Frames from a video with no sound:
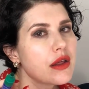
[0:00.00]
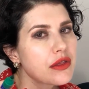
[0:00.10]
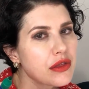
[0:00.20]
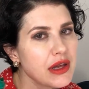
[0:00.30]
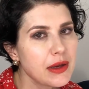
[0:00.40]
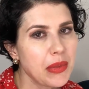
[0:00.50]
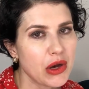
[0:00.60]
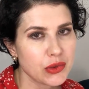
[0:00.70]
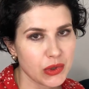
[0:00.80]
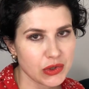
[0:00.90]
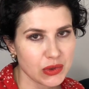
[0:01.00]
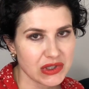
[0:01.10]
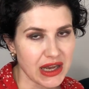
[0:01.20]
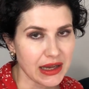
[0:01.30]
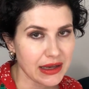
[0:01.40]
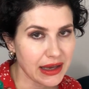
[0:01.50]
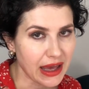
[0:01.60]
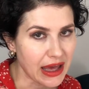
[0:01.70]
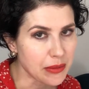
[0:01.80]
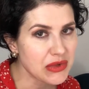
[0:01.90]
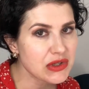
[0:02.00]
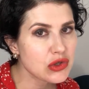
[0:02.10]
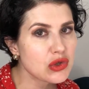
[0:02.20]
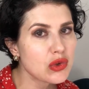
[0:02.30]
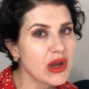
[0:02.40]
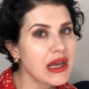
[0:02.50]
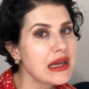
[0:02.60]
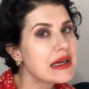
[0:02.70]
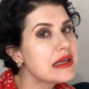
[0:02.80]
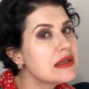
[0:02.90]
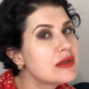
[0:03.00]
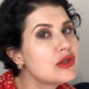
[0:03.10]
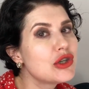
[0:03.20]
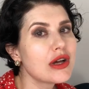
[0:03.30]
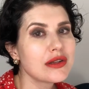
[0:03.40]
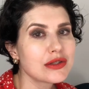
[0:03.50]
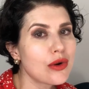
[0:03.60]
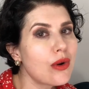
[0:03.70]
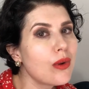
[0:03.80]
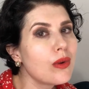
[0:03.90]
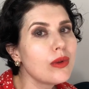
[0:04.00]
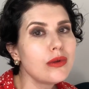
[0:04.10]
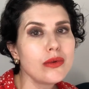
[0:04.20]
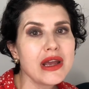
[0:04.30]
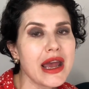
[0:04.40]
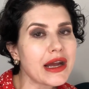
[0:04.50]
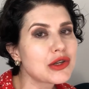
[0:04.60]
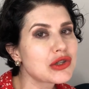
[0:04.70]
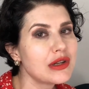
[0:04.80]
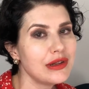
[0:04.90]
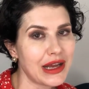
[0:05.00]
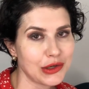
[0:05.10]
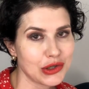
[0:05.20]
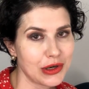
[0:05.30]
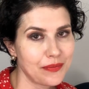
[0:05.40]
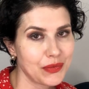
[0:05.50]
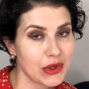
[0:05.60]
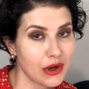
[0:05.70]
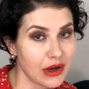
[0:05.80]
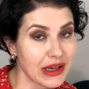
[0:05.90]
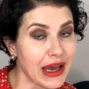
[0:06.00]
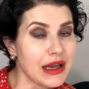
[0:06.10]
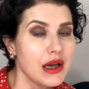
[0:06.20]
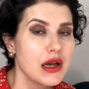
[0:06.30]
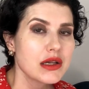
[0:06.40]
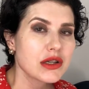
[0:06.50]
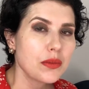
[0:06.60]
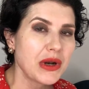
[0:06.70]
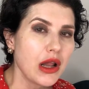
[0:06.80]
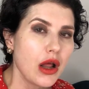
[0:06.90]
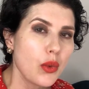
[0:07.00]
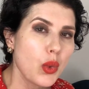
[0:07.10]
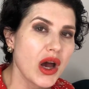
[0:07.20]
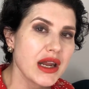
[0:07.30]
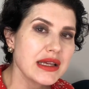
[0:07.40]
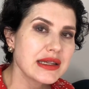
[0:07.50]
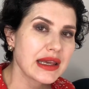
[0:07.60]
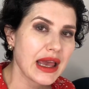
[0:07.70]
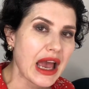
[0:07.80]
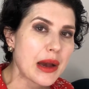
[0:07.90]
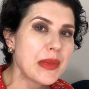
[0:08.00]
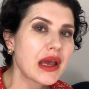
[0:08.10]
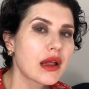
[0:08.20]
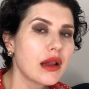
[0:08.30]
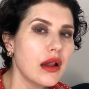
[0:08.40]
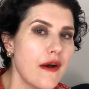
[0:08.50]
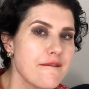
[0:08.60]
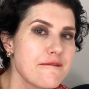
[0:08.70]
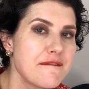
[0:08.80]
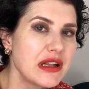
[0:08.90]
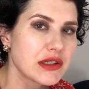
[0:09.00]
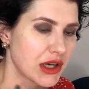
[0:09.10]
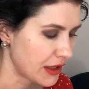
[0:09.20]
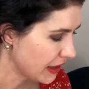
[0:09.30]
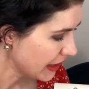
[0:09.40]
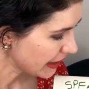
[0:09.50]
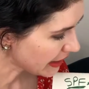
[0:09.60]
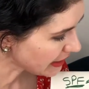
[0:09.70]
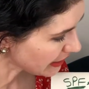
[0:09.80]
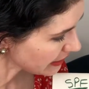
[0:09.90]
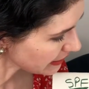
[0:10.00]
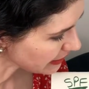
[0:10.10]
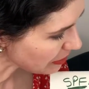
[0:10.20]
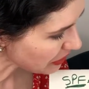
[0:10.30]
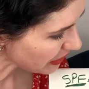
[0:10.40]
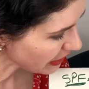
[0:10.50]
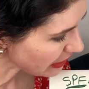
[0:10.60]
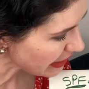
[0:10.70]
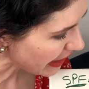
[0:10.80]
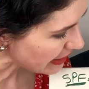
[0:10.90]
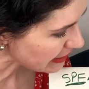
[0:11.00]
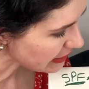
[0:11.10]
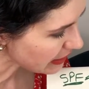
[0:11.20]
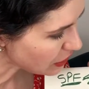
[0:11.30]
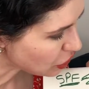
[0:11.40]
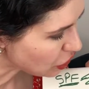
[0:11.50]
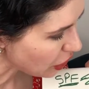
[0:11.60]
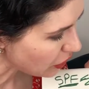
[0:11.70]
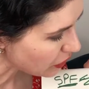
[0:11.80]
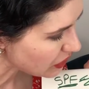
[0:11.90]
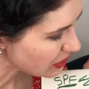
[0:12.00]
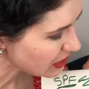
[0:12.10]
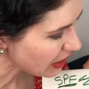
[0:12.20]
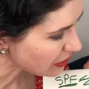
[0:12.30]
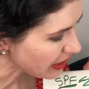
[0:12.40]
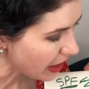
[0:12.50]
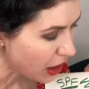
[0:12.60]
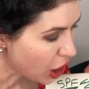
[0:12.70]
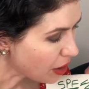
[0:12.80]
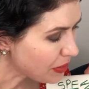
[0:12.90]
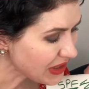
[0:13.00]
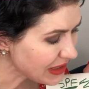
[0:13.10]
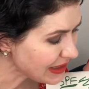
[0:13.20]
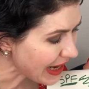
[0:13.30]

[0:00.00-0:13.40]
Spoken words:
think about what you say. Chemistry is just all reaction nature. Okay, so, but what is a chemical filter? It is something, yes, it goes down there, but it